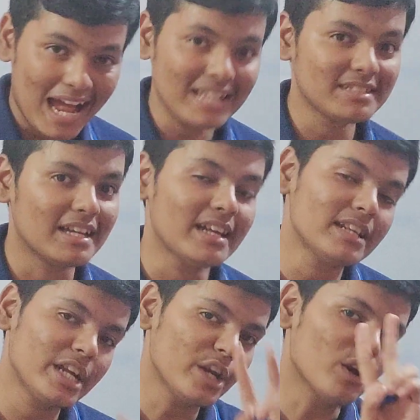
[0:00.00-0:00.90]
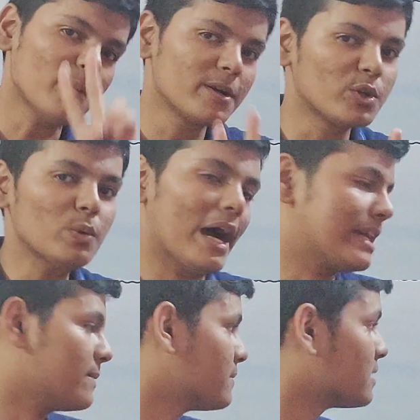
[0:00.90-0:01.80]
and there he dropped two
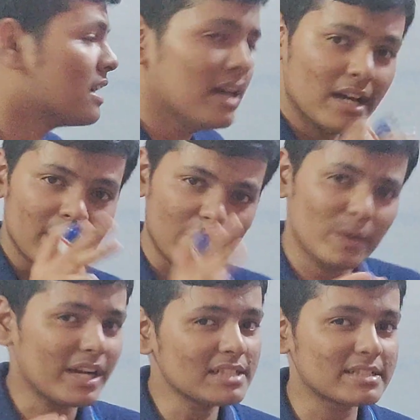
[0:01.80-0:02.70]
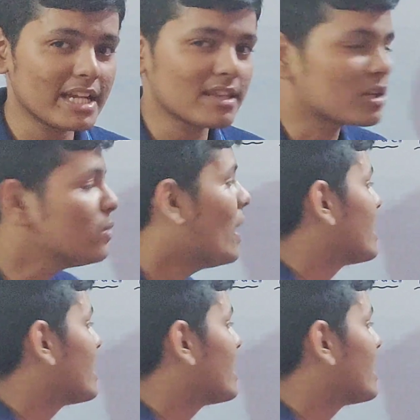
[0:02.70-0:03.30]
items. Now let us take the two